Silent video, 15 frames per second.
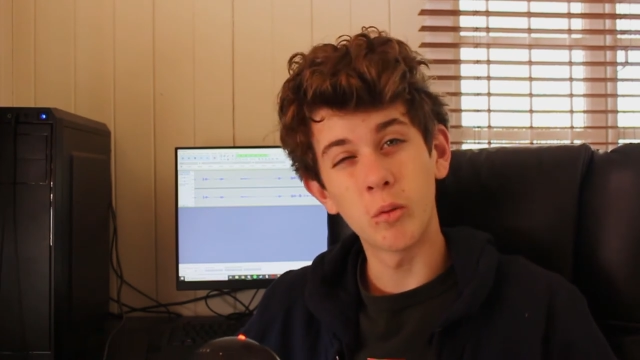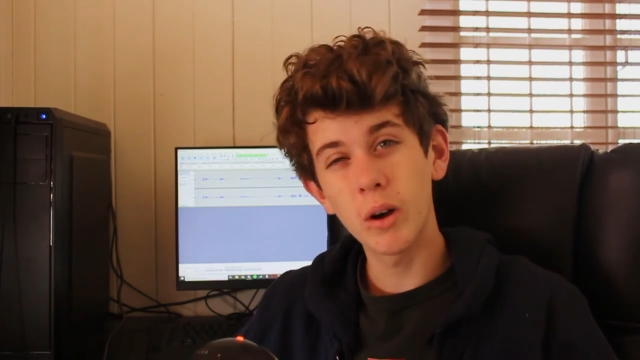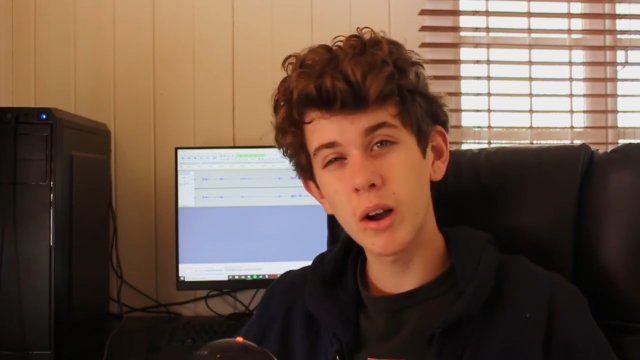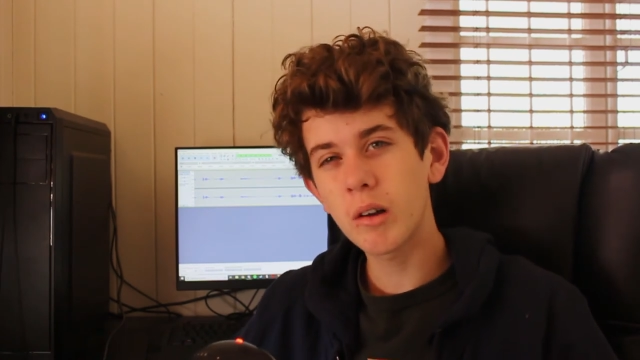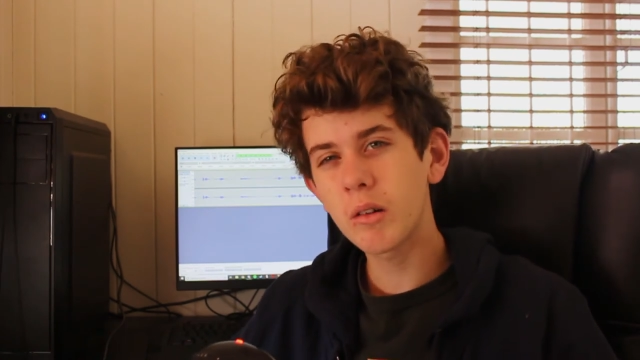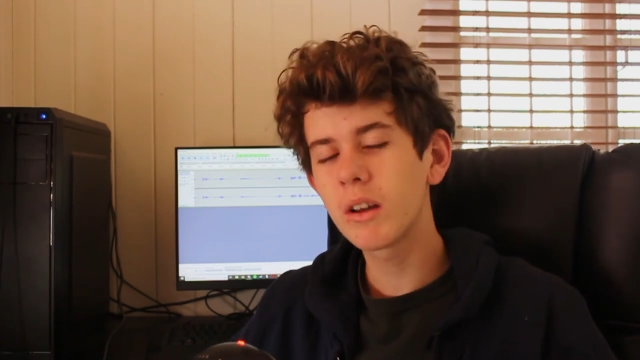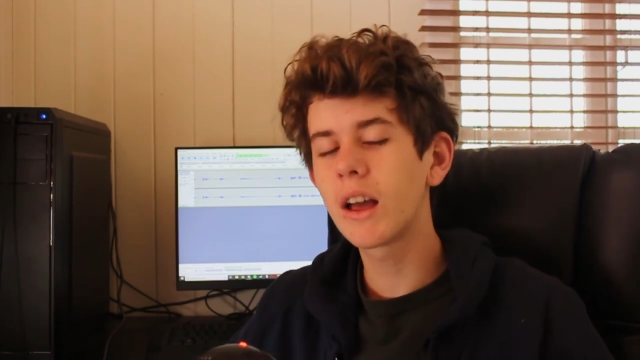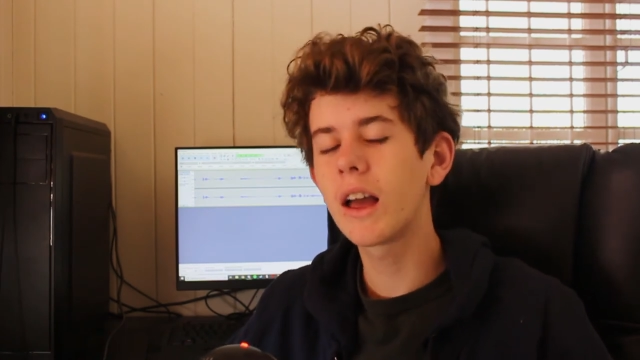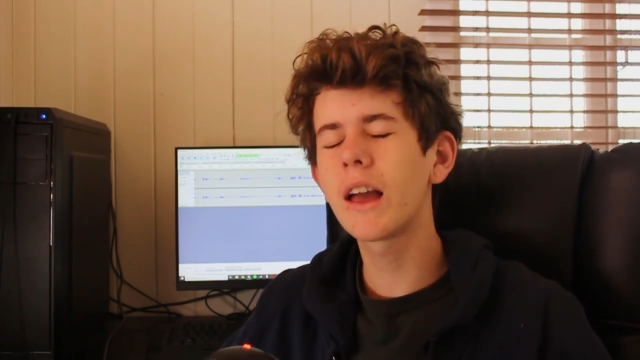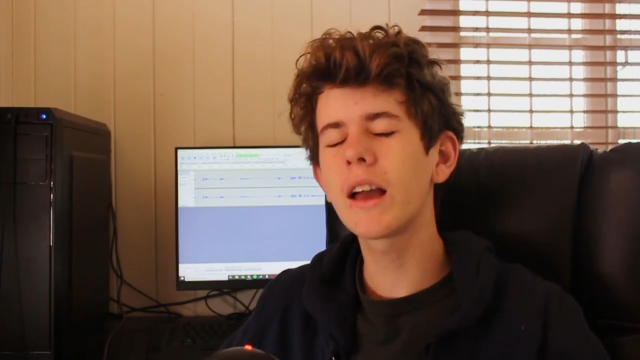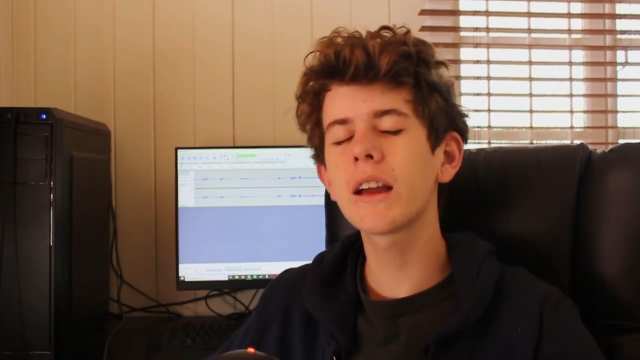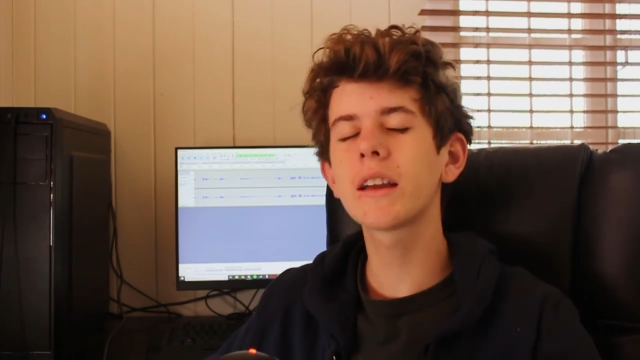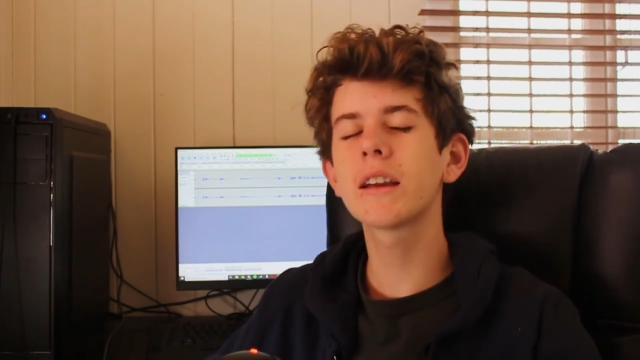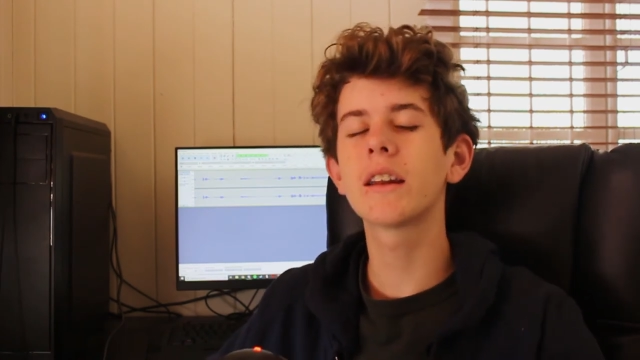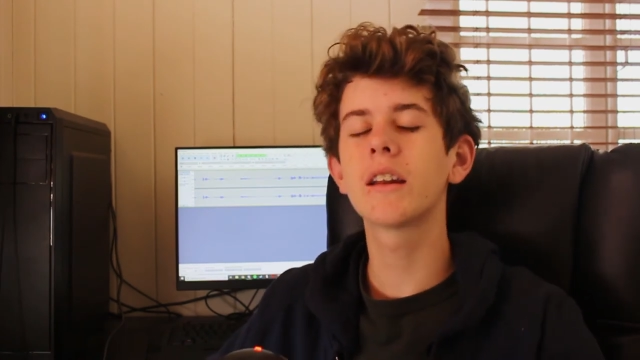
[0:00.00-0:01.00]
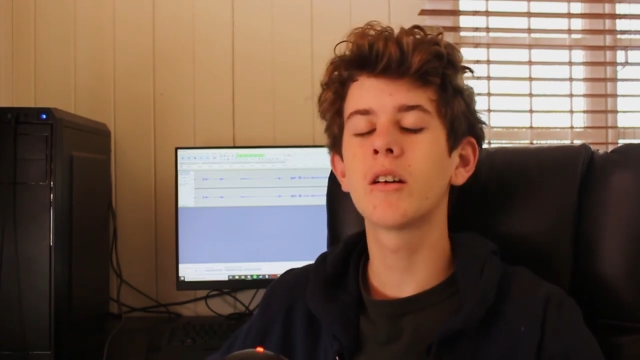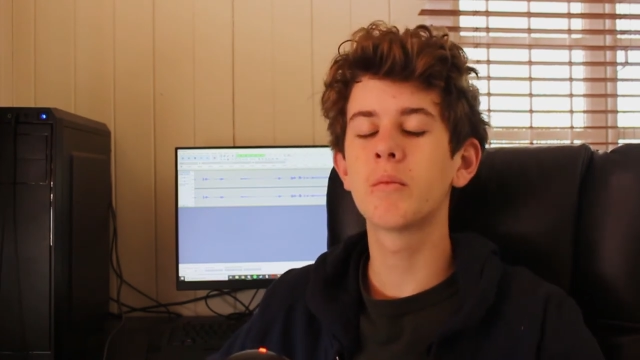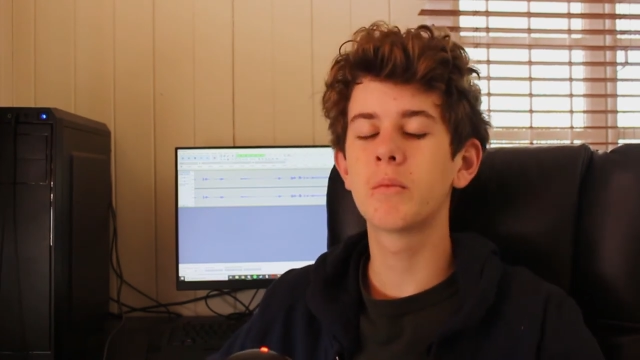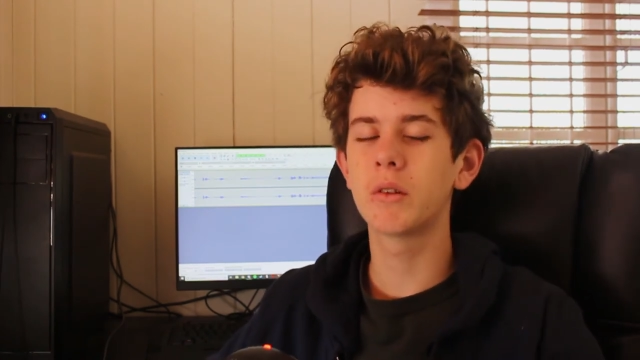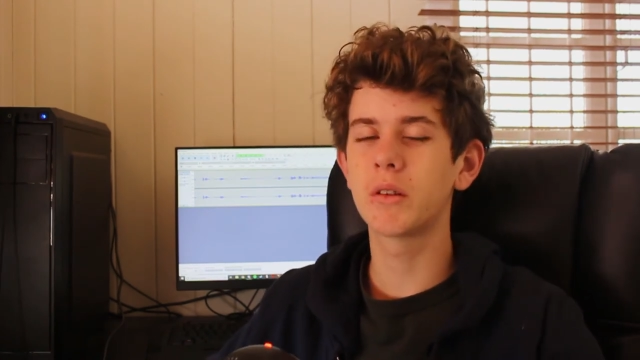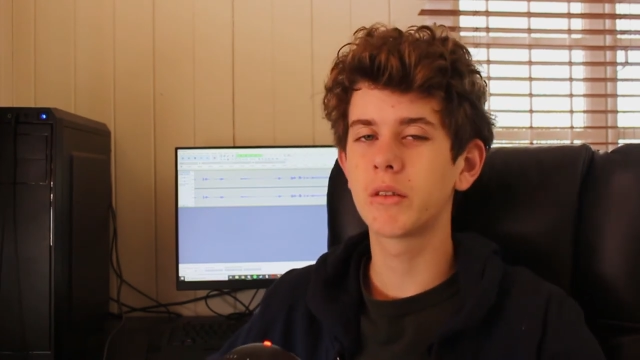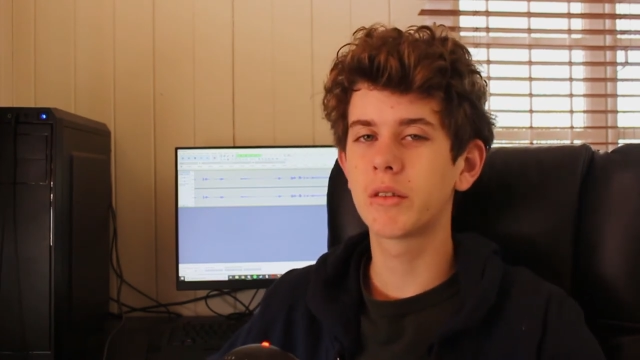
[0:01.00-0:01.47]
well, I can
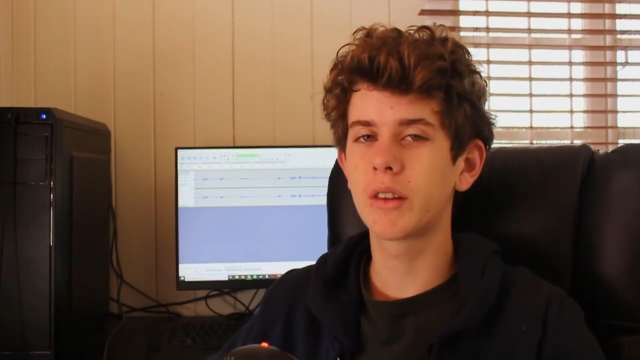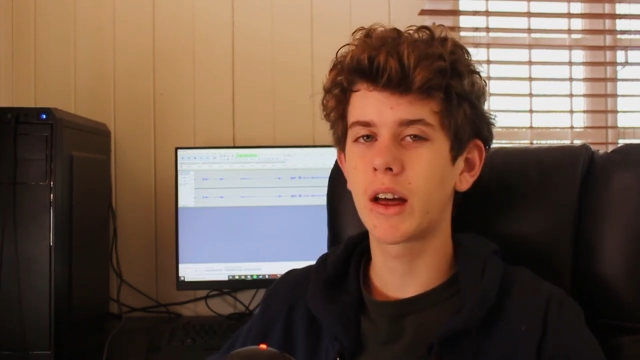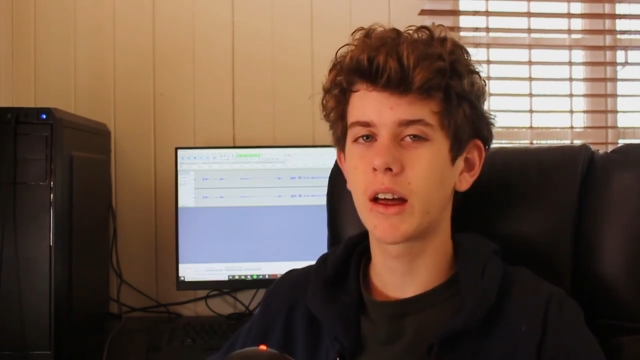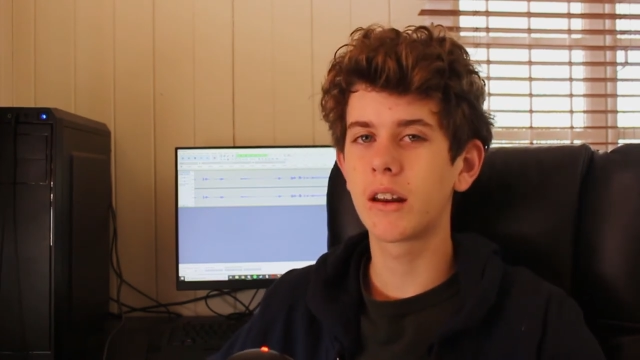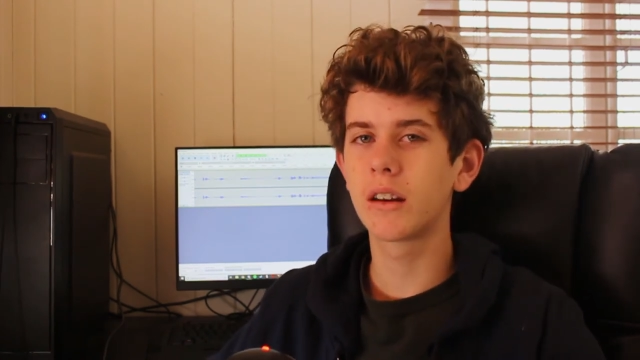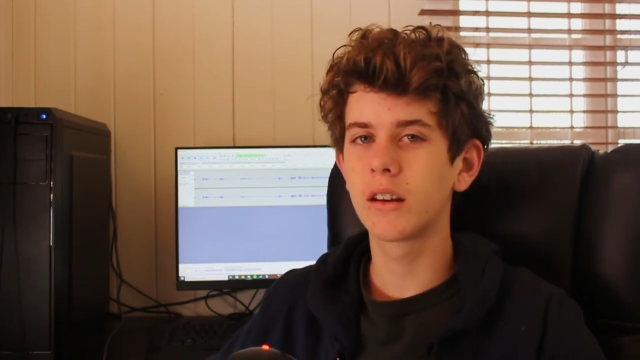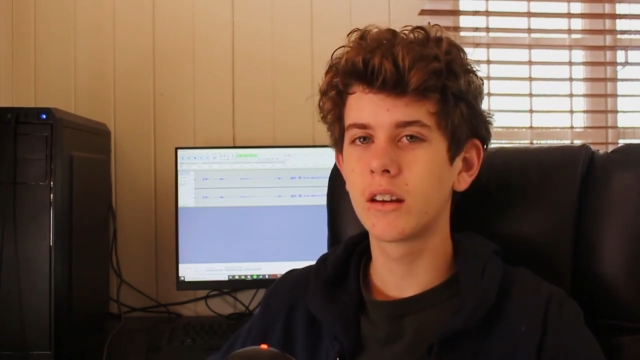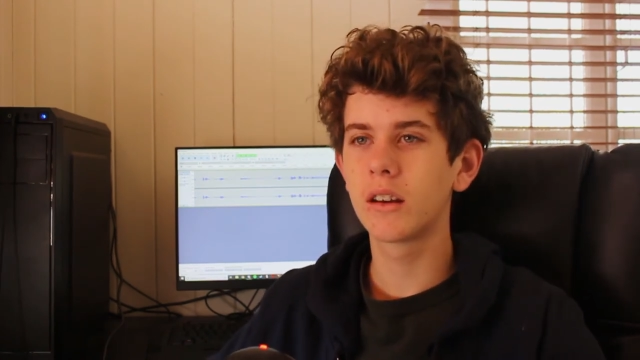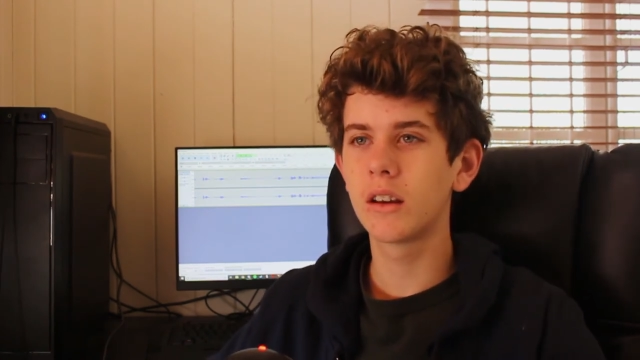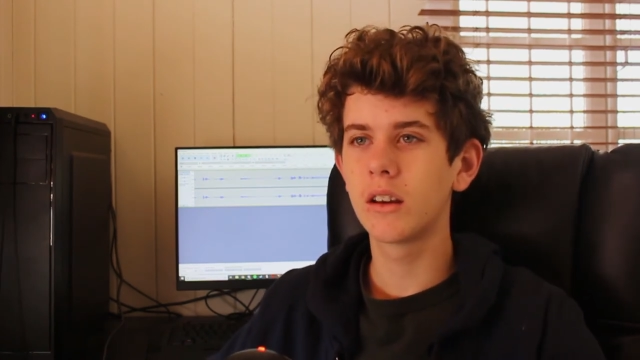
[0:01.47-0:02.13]
help you with that.